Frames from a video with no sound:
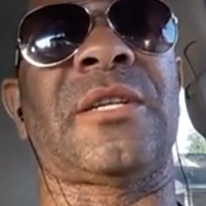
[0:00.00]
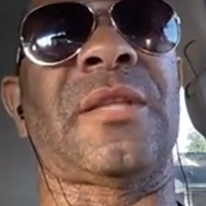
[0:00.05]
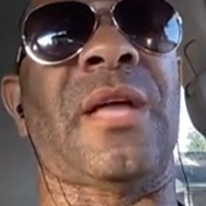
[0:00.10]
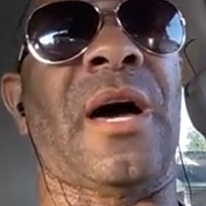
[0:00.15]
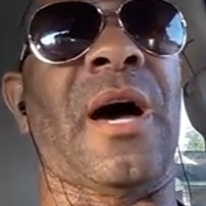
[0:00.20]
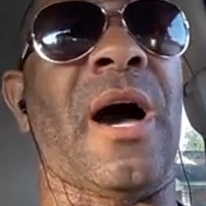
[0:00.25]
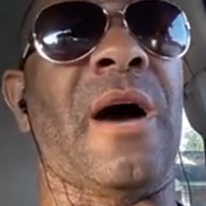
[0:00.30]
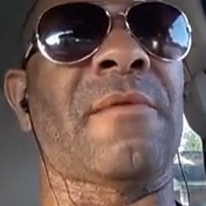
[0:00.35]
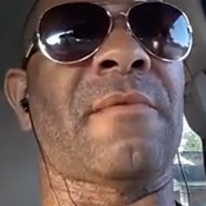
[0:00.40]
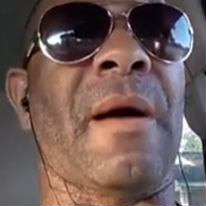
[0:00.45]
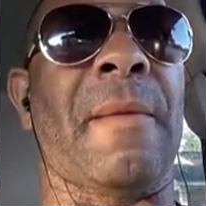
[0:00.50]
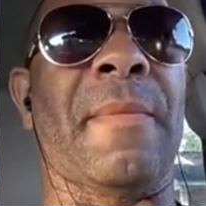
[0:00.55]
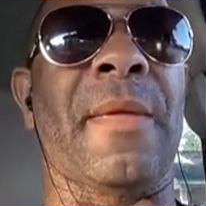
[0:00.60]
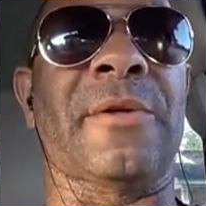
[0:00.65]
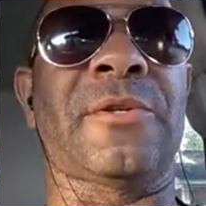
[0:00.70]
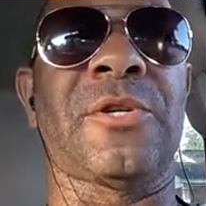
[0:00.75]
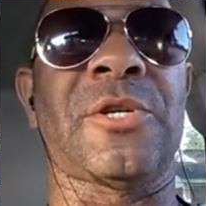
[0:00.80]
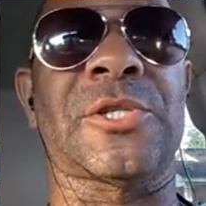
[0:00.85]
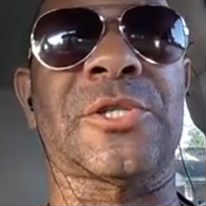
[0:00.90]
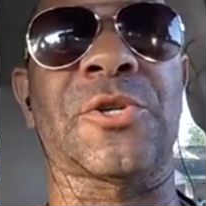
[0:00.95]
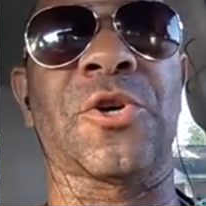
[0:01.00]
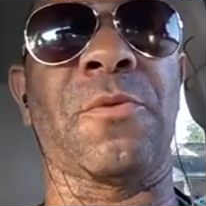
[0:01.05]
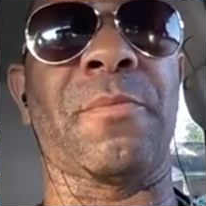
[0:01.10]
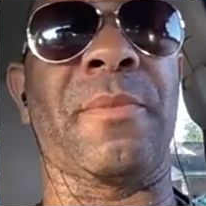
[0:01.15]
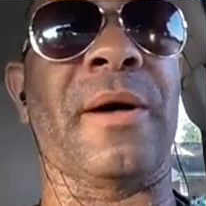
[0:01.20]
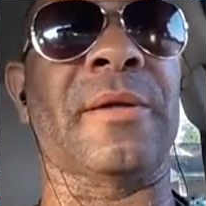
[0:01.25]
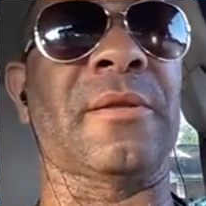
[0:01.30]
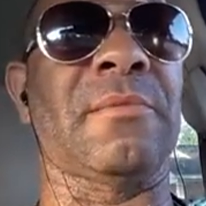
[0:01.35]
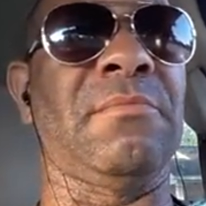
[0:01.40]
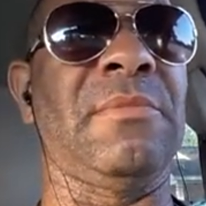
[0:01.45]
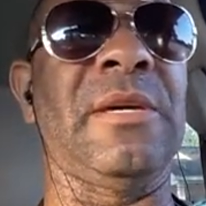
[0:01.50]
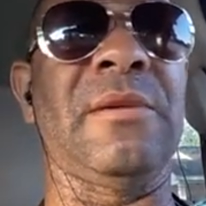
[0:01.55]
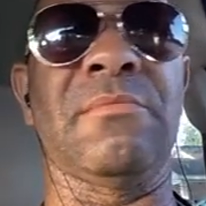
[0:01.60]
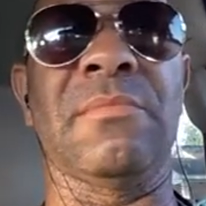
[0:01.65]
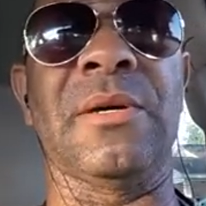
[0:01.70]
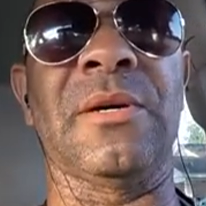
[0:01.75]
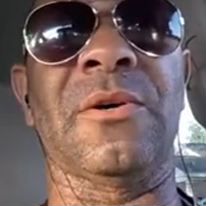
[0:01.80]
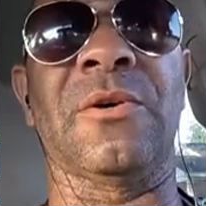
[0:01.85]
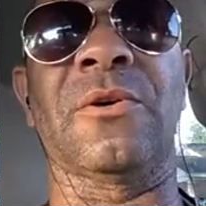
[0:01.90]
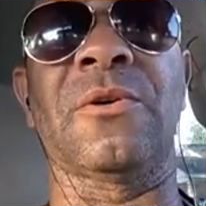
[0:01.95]
Now I, am not too sure about the Meek
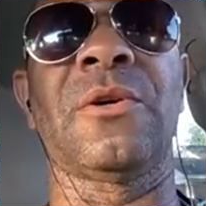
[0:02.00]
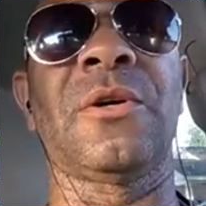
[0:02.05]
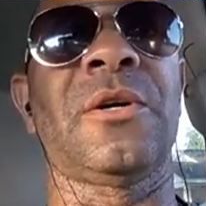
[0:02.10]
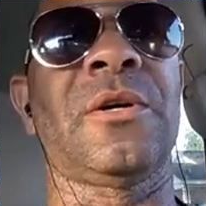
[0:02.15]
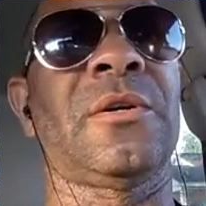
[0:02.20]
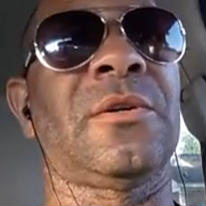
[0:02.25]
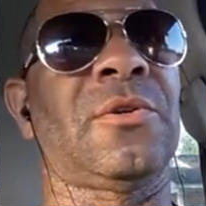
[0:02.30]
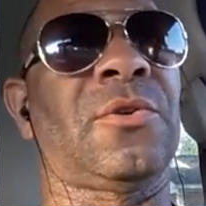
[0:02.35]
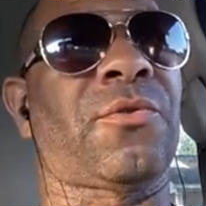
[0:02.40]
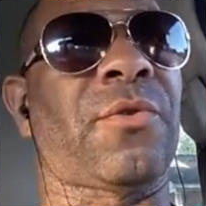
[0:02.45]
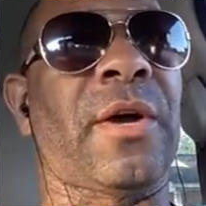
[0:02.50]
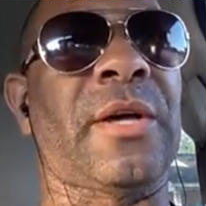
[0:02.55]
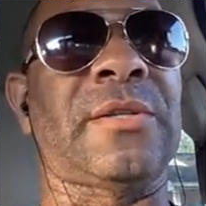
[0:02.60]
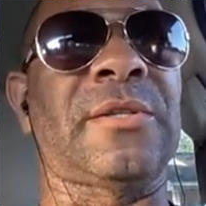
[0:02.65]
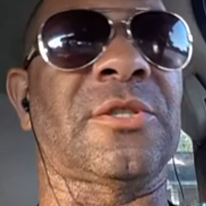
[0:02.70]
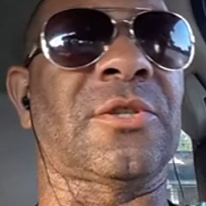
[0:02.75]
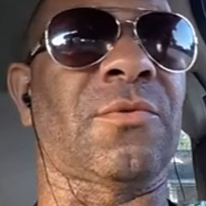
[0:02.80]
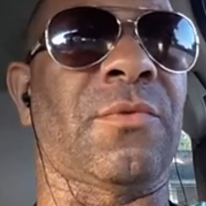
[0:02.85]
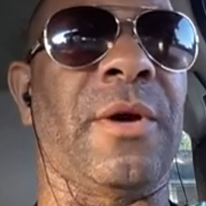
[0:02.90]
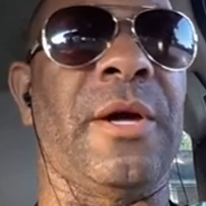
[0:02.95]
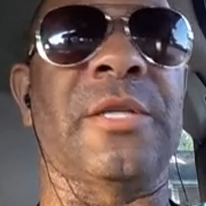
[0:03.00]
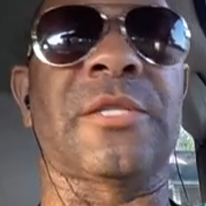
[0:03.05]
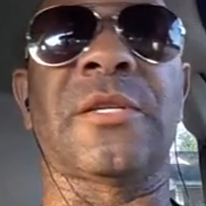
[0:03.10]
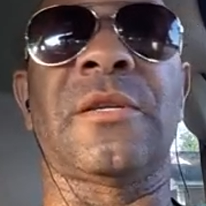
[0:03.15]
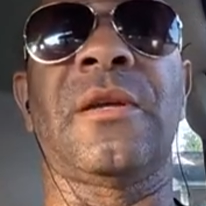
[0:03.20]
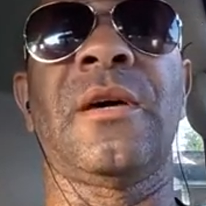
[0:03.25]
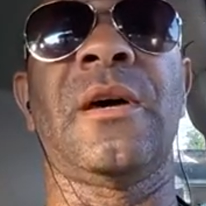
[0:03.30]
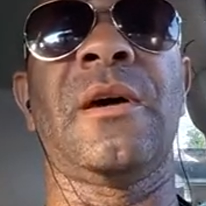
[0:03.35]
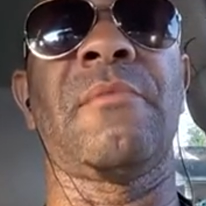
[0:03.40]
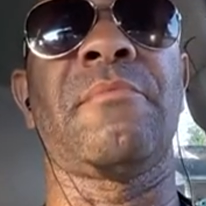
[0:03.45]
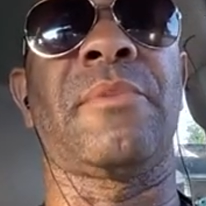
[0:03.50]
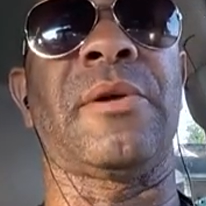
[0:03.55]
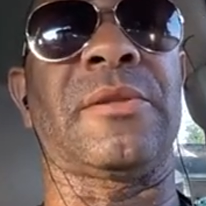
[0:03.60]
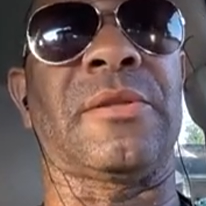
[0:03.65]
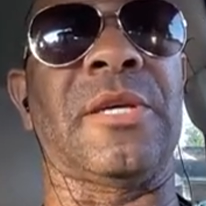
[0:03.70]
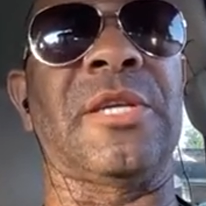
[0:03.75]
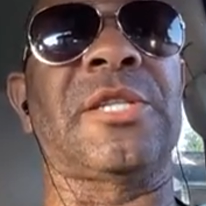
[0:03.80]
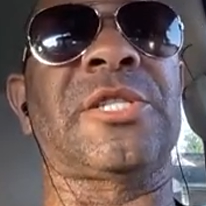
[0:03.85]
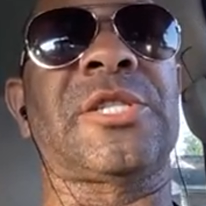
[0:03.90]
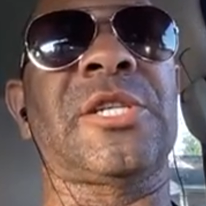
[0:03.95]
Mill Drake situation, but
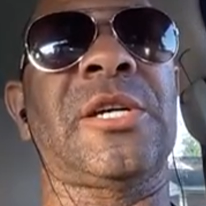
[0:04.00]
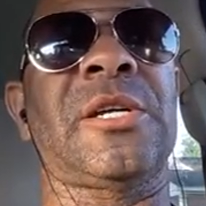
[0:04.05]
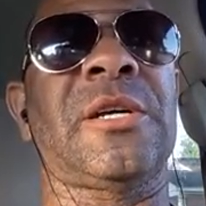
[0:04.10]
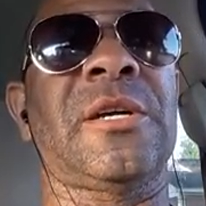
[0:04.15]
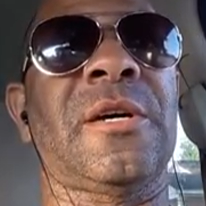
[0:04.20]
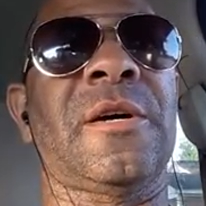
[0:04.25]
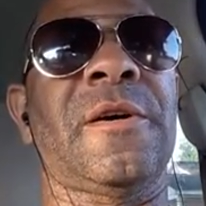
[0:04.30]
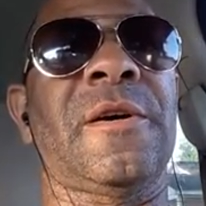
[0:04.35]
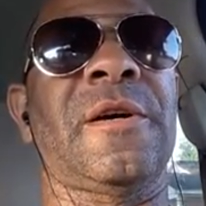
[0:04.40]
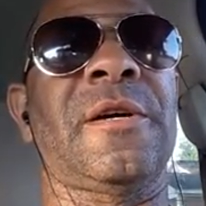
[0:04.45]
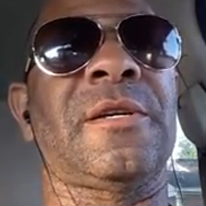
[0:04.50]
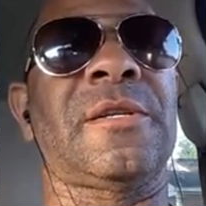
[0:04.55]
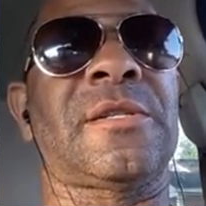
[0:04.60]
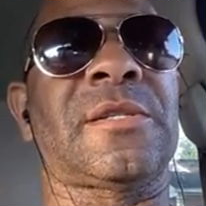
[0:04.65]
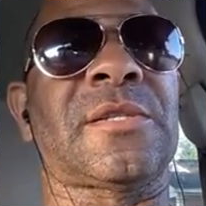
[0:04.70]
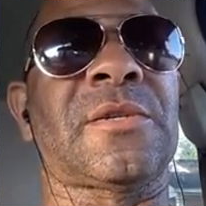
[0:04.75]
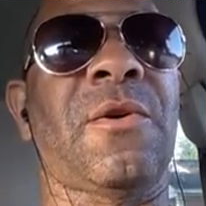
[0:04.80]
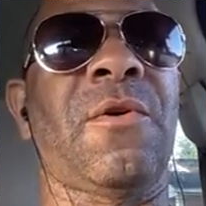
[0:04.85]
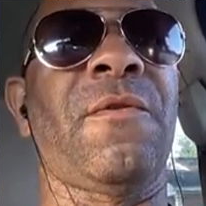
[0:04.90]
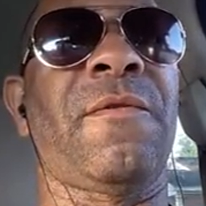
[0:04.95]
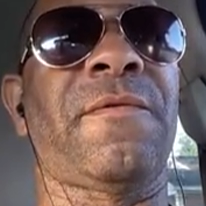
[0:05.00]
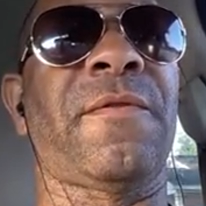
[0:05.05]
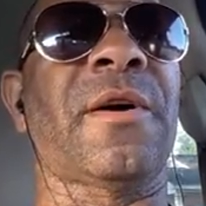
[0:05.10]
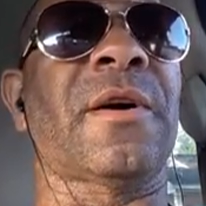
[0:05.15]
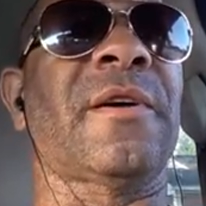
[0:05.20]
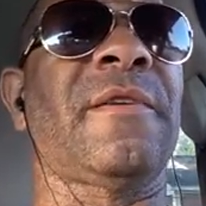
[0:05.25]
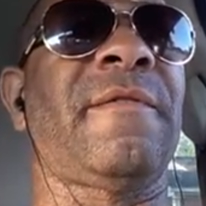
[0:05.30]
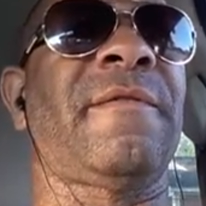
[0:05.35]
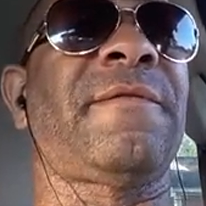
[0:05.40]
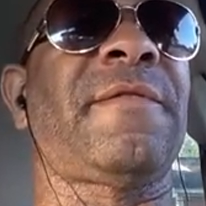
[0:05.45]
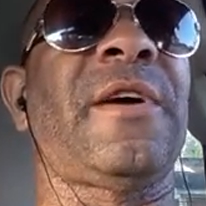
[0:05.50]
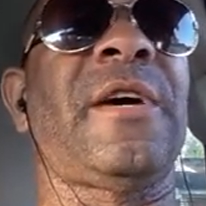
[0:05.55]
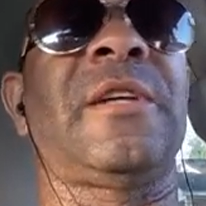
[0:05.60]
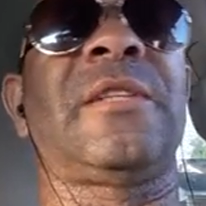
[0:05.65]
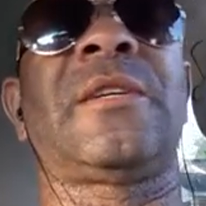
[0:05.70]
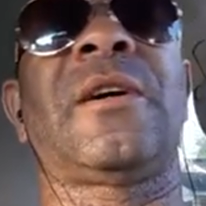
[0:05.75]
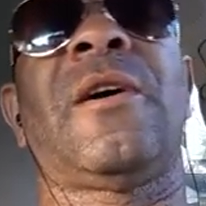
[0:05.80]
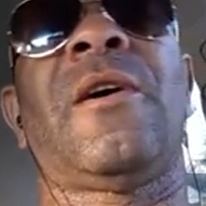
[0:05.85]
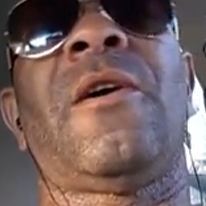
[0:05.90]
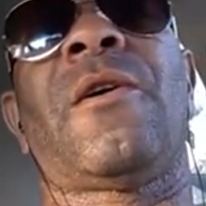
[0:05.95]
this shit here is so fucking
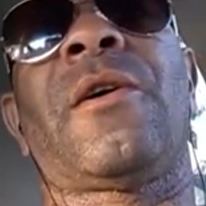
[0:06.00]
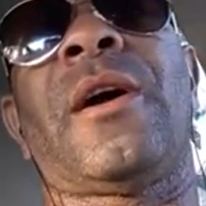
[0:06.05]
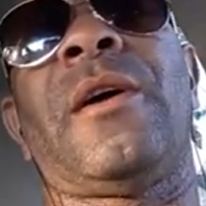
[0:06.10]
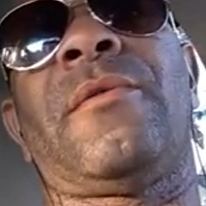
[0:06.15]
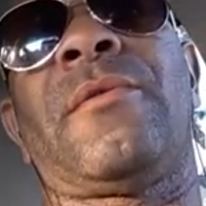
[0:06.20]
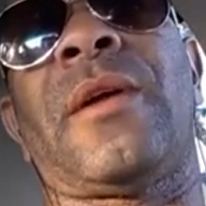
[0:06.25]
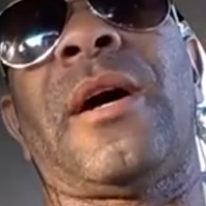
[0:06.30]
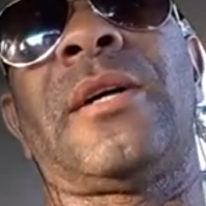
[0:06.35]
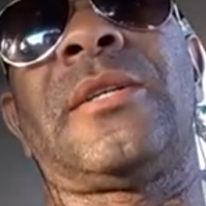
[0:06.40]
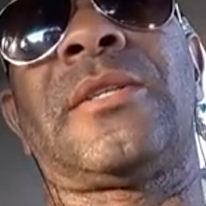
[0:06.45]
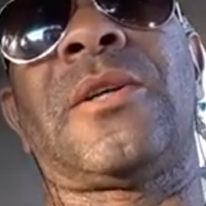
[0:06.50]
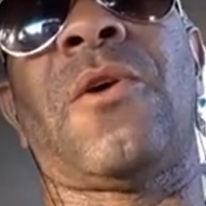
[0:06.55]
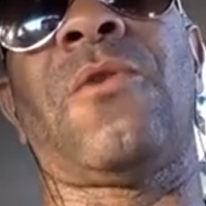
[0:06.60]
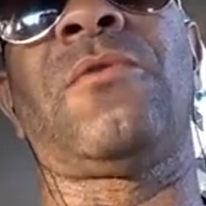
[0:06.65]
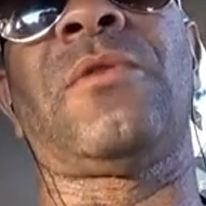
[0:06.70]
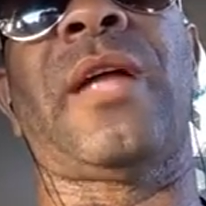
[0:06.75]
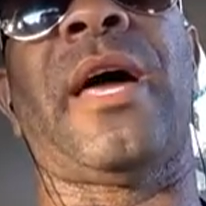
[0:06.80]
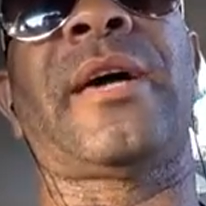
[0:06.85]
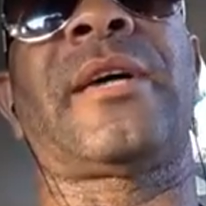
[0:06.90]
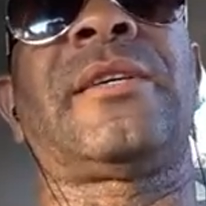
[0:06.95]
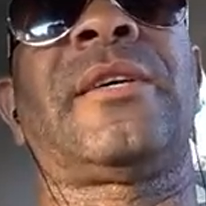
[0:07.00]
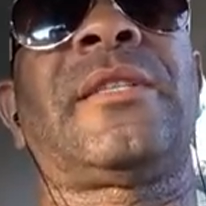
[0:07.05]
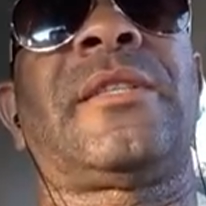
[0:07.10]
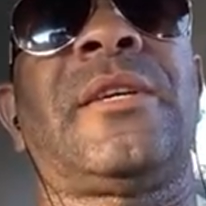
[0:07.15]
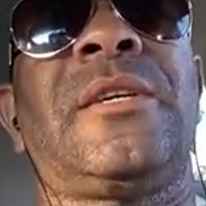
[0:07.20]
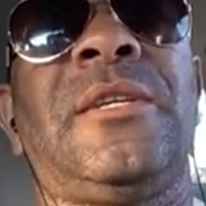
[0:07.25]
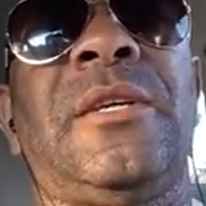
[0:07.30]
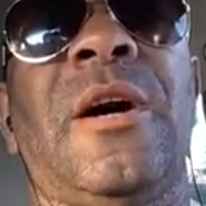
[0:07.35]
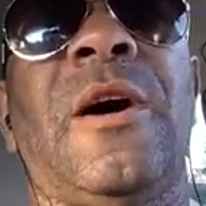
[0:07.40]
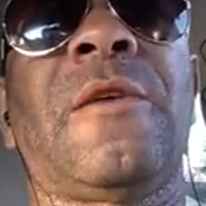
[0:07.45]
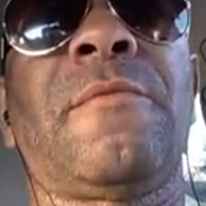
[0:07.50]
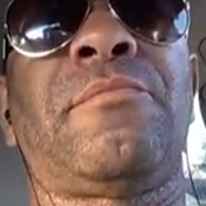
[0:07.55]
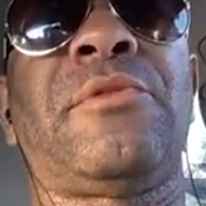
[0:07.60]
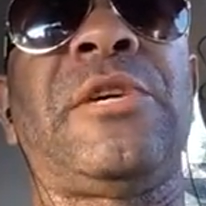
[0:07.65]
fake, dog. And what I don't like is that the young